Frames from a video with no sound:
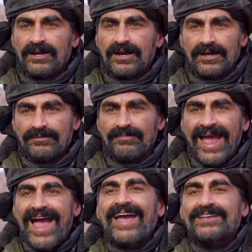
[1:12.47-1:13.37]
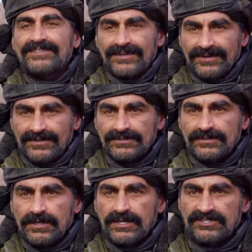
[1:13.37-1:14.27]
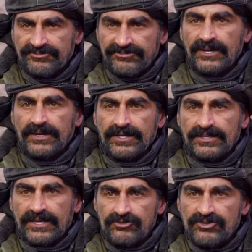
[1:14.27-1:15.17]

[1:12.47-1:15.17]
uh, acting it, he's feeling it.